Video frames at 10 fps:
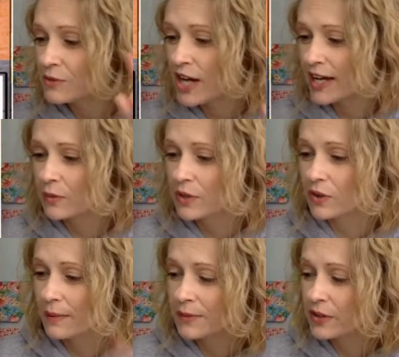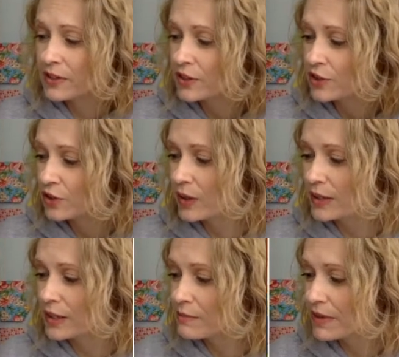chatting with you, I'm going to do a
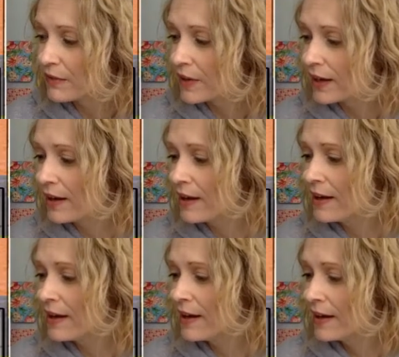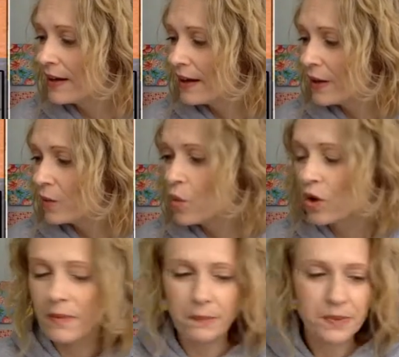little bit of a, a
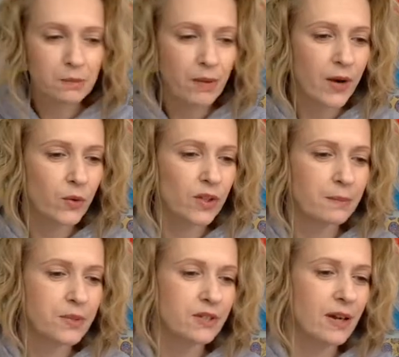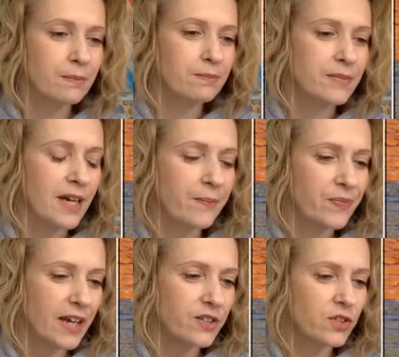warm-up spiral ex uh,
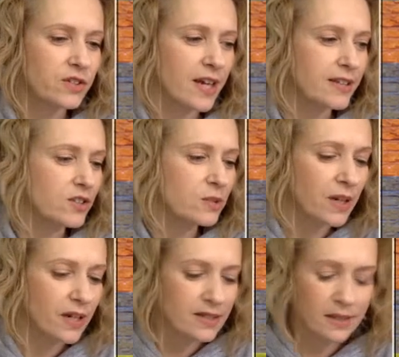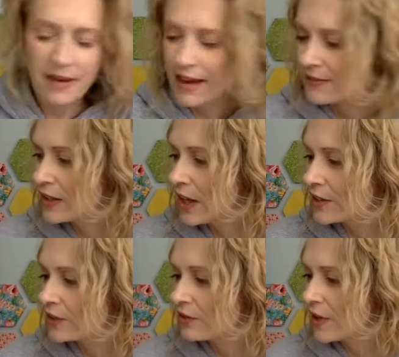exercise just because I'm having
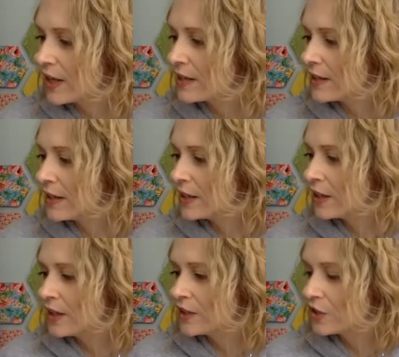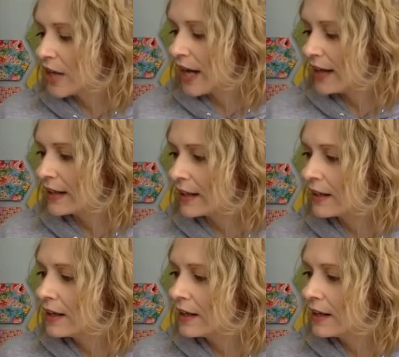lots of fun chatting.